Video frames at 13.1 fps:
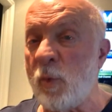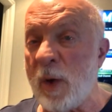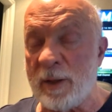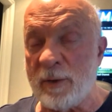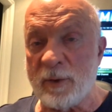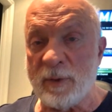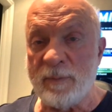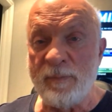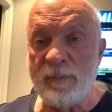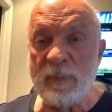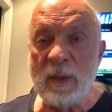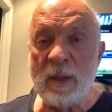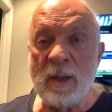weather.
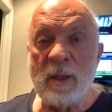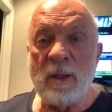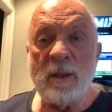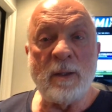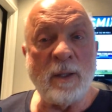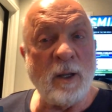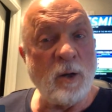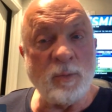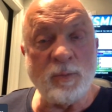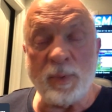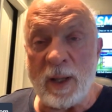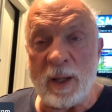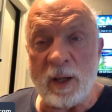They
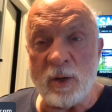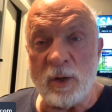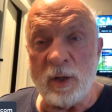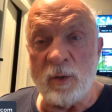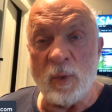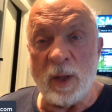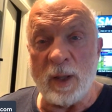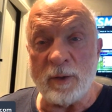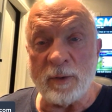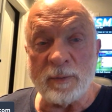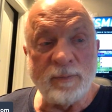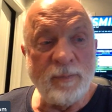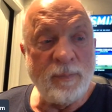don't play good in weather.